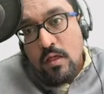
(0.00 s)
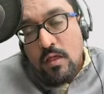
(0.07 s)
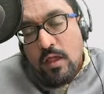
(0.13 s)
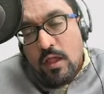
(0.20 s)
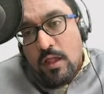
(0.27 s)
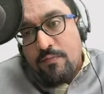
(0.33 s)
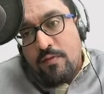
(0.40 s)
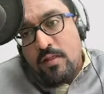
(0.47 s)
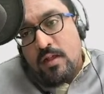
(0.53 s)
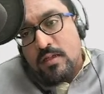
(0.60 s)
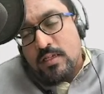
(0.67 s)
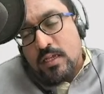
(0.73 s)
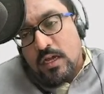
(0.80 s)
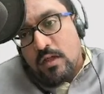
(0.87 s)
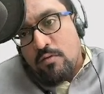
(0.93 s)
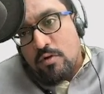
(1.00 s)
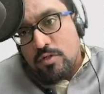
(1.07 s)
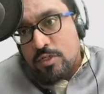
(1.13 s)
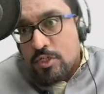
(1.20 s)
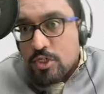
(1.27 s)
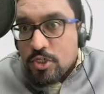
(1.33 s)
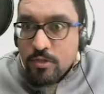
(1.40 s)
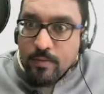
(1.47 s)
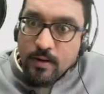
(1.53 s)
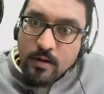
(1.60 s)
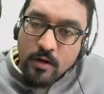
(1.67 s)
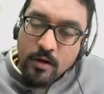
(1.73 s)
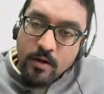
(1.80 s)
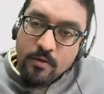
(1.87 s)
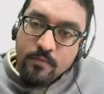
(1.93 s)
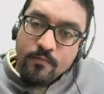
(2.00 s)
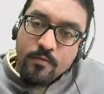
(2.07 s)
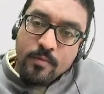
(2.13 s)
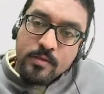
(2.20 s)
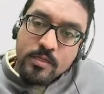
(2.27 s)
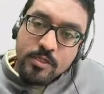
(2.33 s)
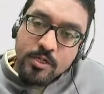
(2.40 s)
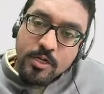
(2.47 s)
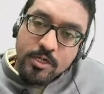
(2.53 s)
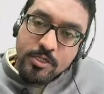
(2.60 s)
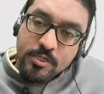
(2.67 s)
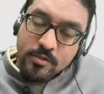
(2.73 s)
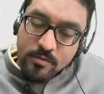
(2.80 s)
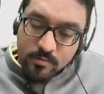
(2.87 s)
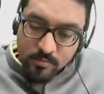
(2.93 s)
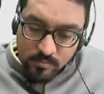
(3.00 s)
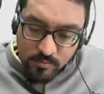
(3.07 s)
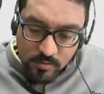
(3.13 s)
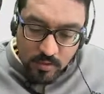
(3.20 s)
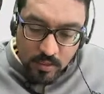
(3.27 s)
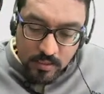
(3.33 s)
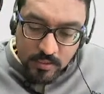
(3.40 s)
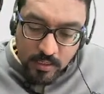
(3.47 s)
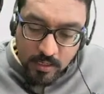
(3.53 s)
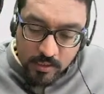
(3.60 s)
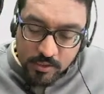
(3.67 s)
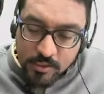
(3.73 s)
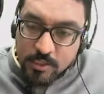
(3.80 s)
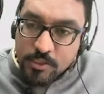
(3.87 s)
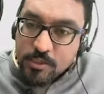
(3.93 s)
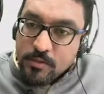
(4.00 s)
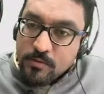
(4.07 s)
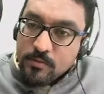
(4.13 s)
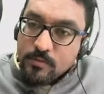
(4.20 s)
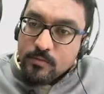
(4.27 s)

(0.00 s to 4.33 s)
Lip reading: And Vidyasagar was instrumental in women's education, girl child education.